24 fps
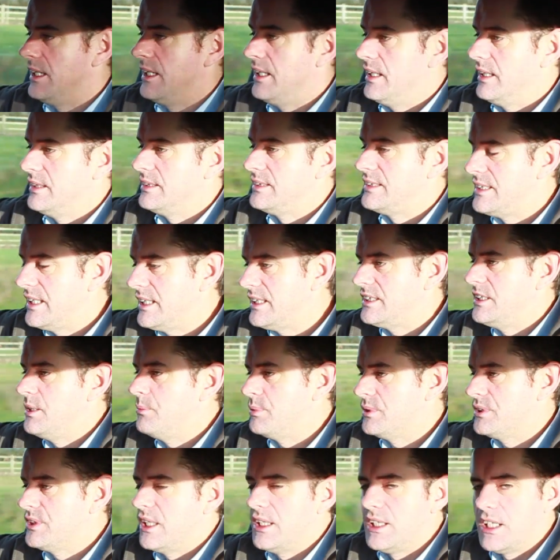
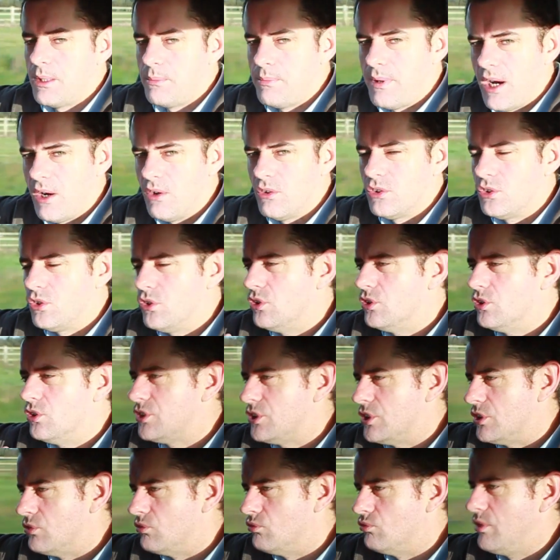60% of the power goes to
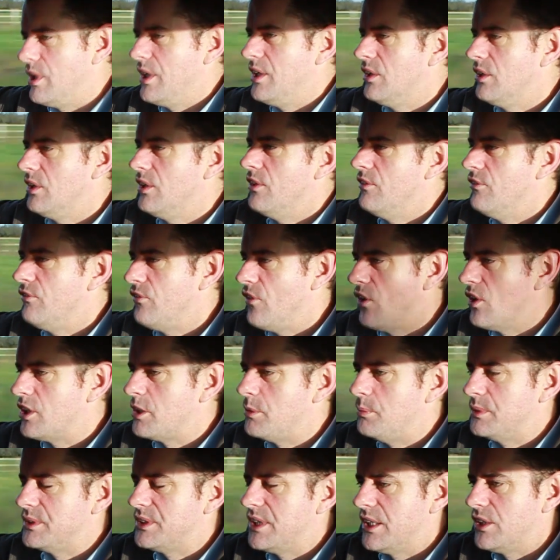the rear,
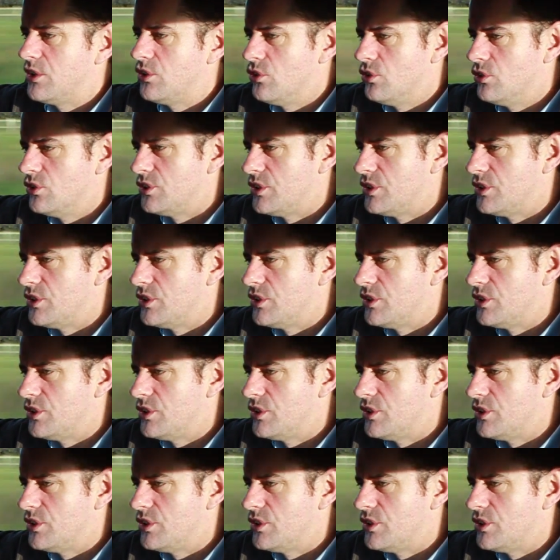40% goes to